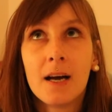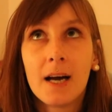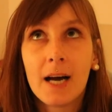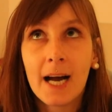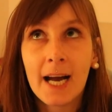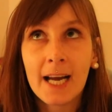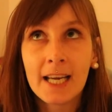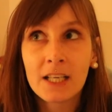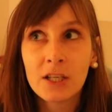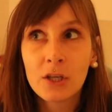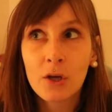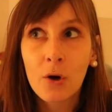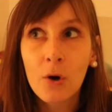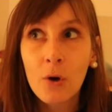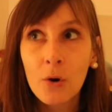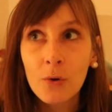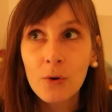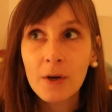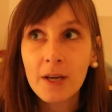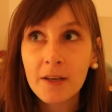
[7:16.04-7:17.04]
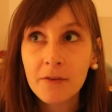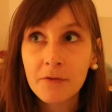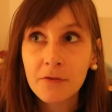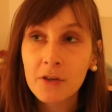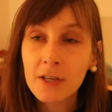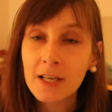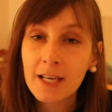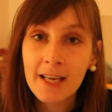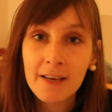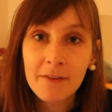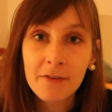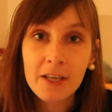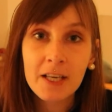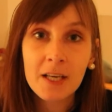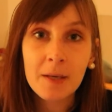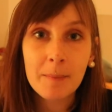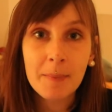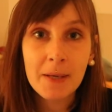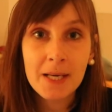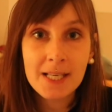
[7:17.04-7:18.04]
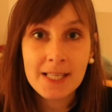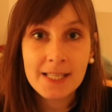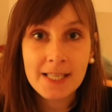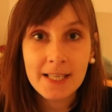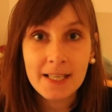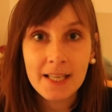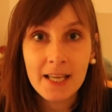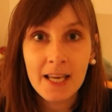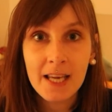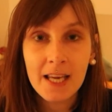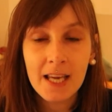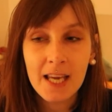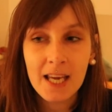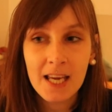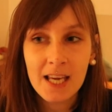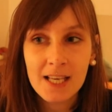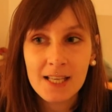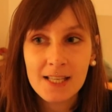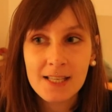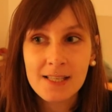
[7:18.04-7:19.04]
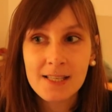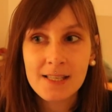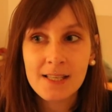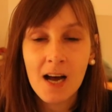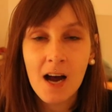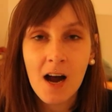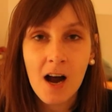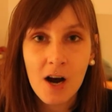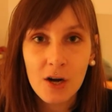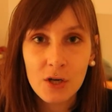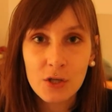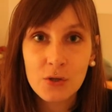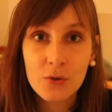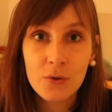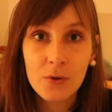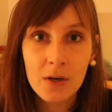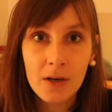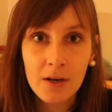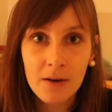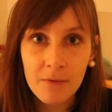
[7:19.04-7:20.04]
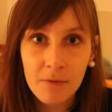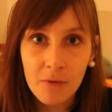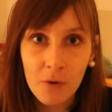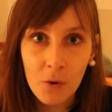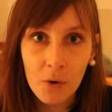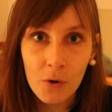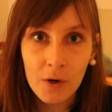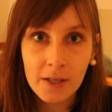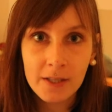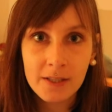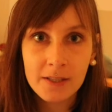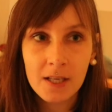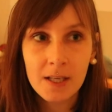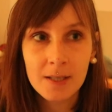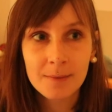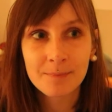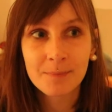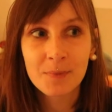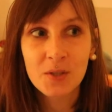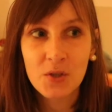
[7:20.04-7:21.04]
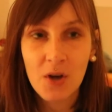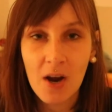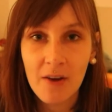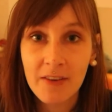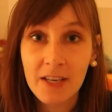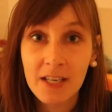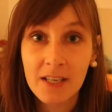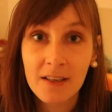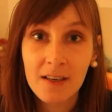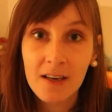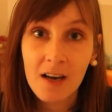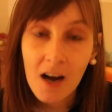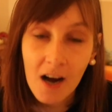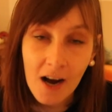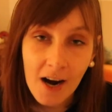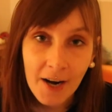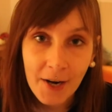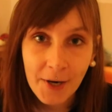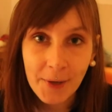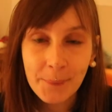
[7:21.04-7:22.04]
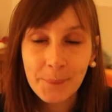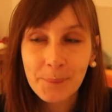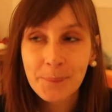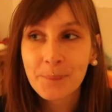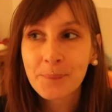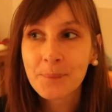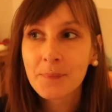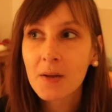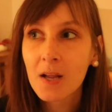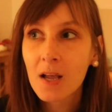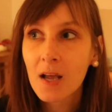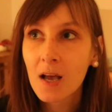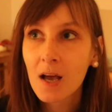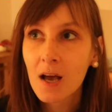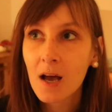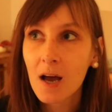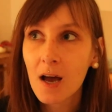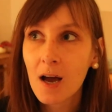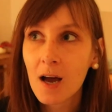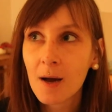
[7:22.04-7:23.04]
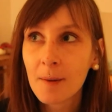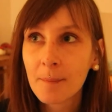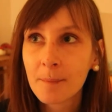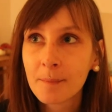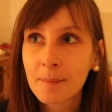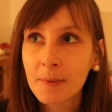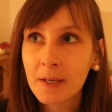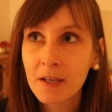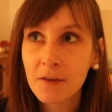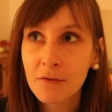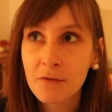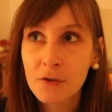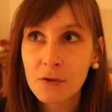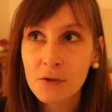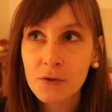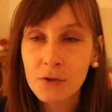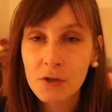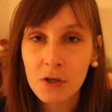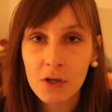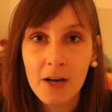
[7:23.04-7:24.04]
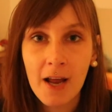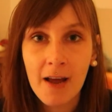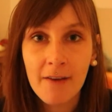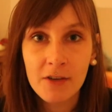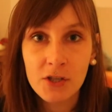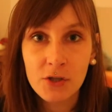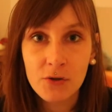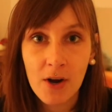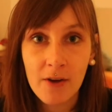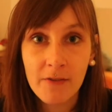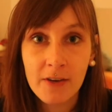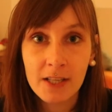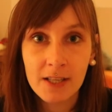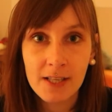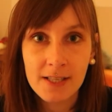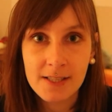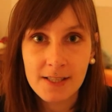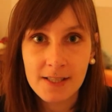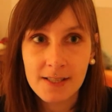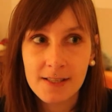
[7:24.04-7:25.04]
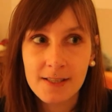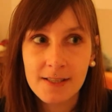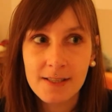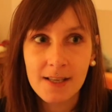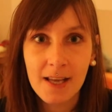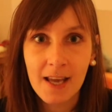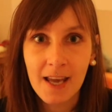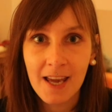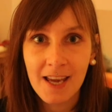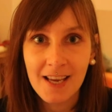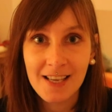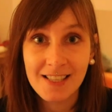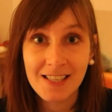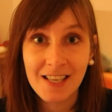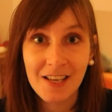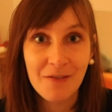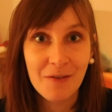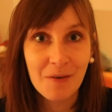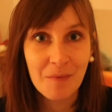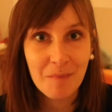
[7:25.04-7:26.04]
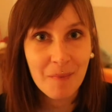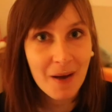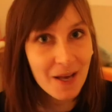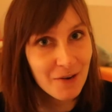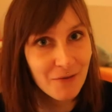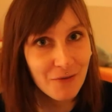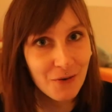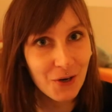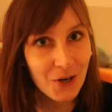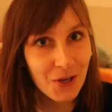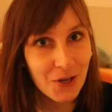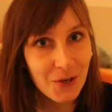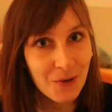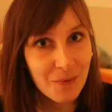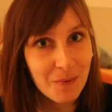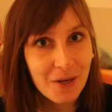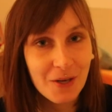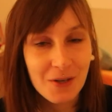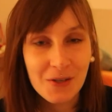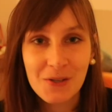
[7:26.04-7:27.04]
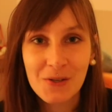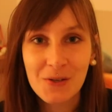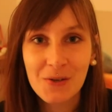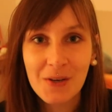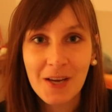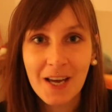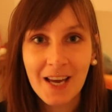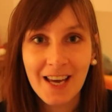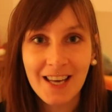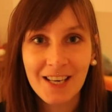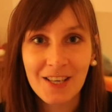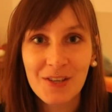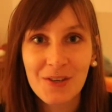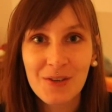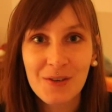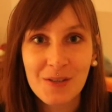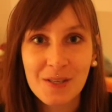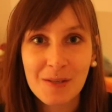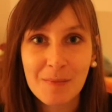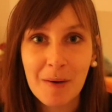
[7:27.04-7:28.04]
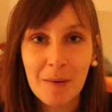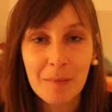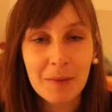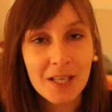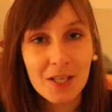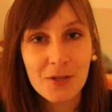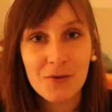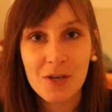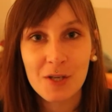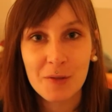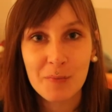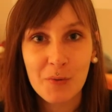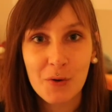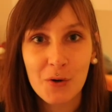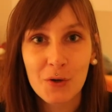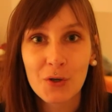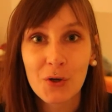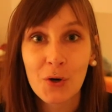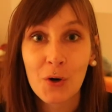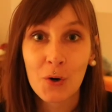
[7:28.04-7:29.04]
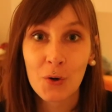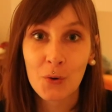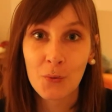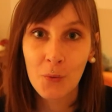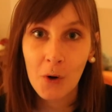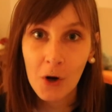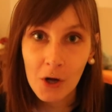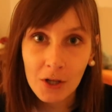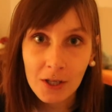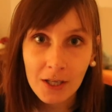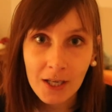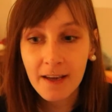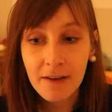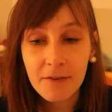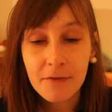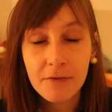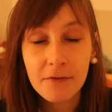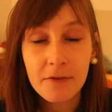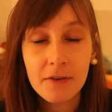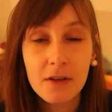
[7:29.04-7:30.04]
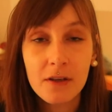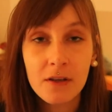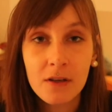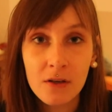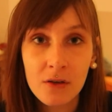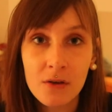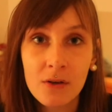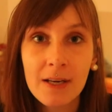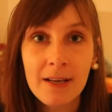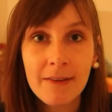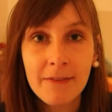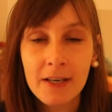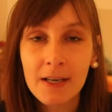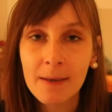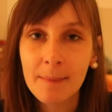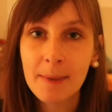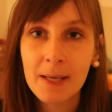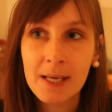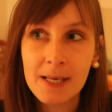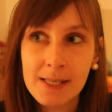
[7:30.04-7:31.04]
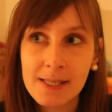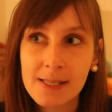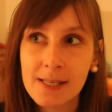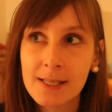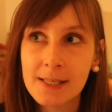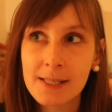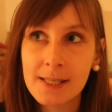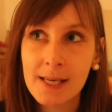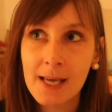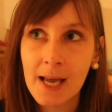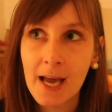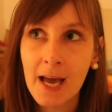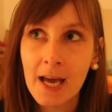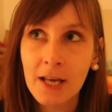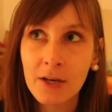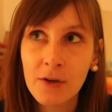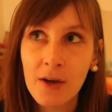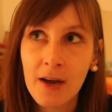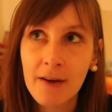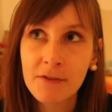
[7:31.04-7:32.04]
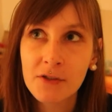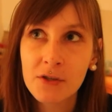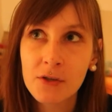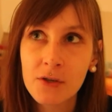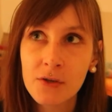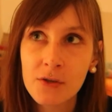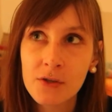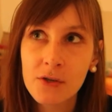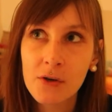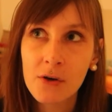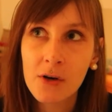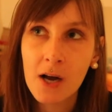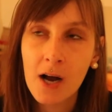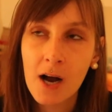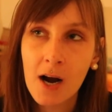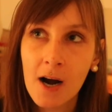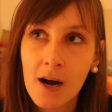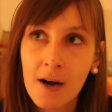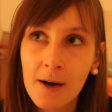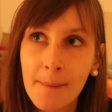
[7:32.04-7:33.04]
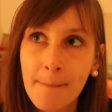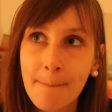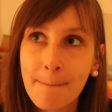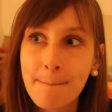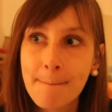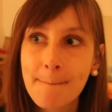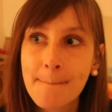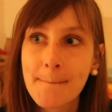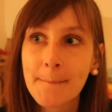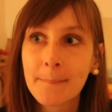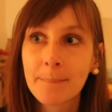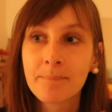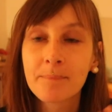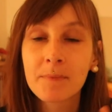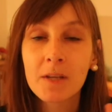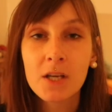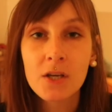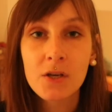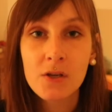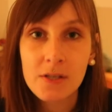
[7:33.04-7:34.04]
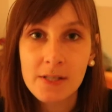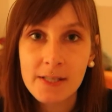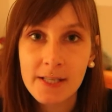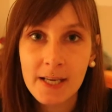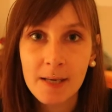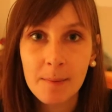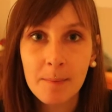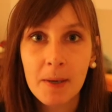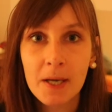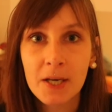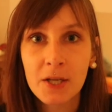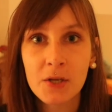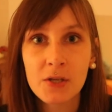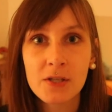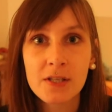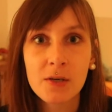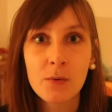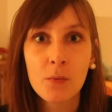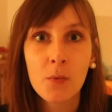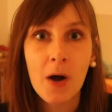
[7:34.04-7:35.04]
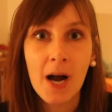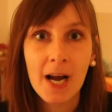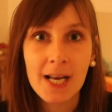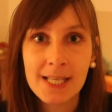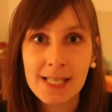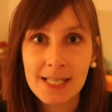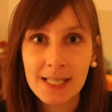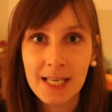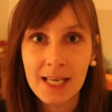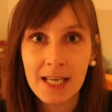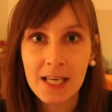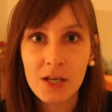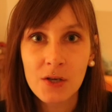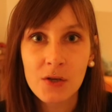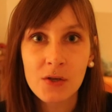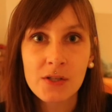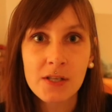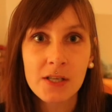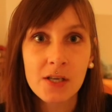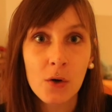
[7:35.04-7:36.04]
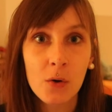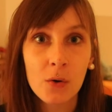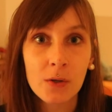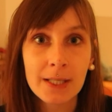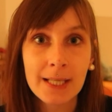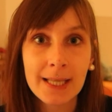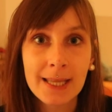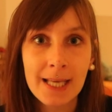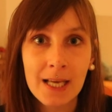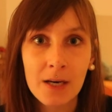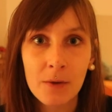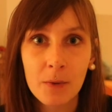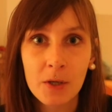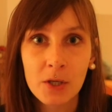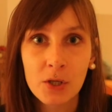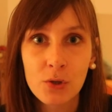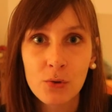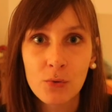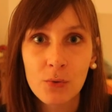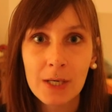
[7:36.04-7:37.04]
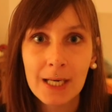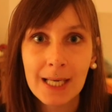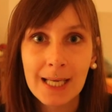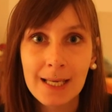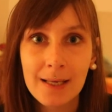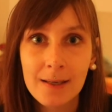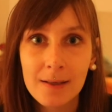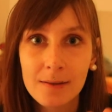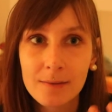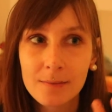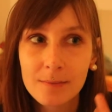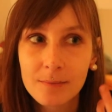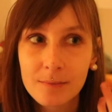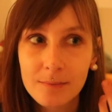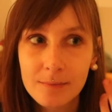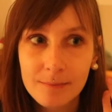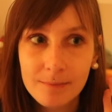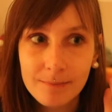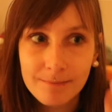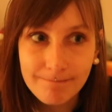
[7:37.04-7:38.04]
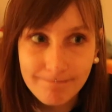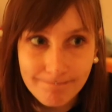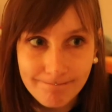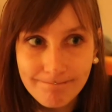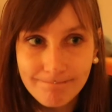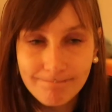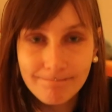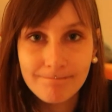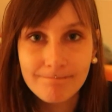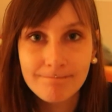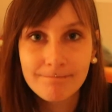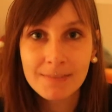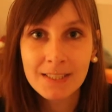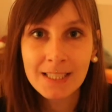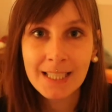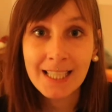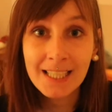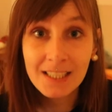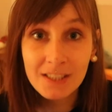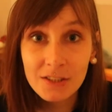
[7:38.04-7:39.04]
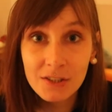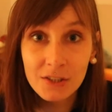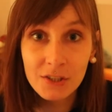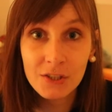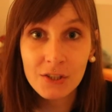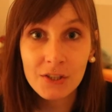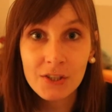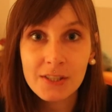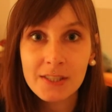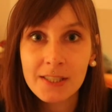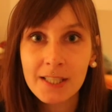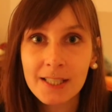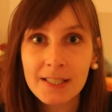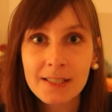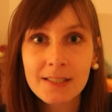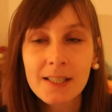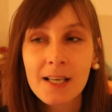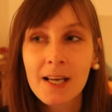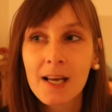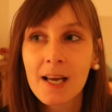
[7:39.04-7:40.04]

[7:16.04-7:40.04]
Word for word: I know if you live in a big city, it's hard to avoid driving a car. If you do not have a driving license, it's even better for you because you can use public transport or walk. If you live in a big city and you have to use your car, use it, but use it wisely. Use it only then when you really need to use it.